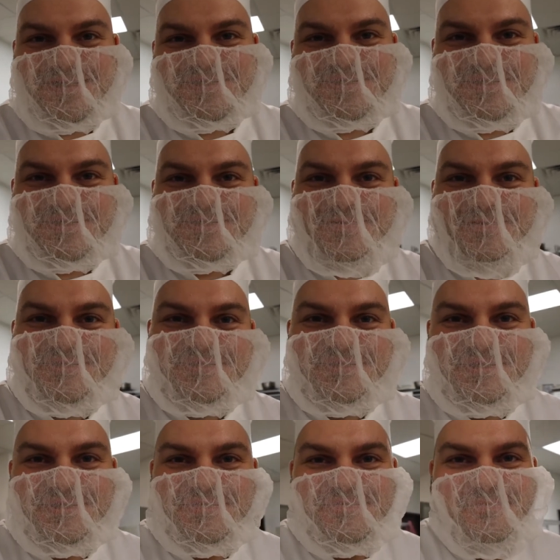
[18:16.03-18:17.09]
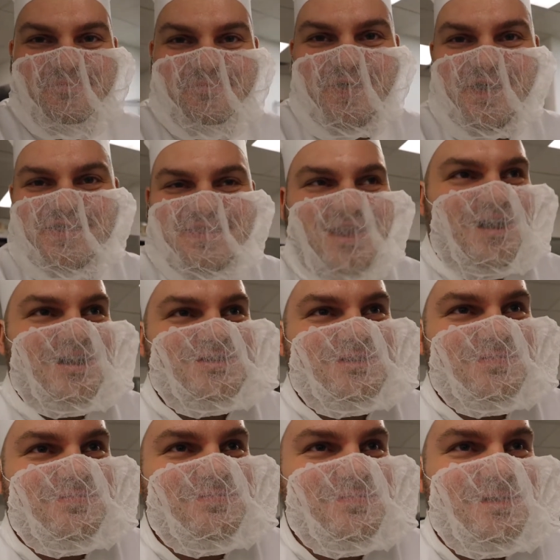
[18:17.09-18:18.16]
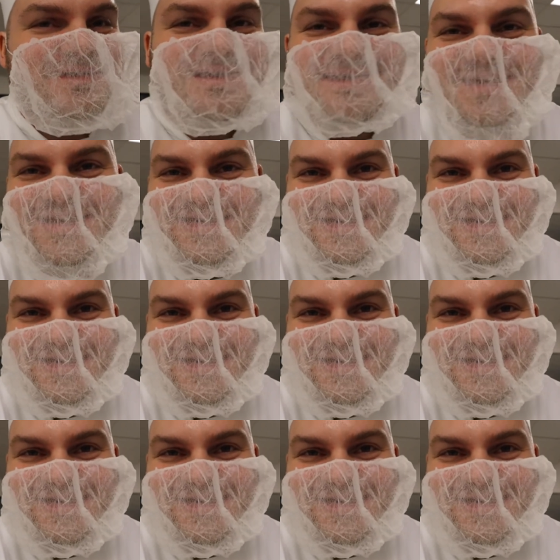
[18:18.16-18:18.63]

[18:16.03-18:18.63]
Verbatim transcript: I don't know do a little montage of me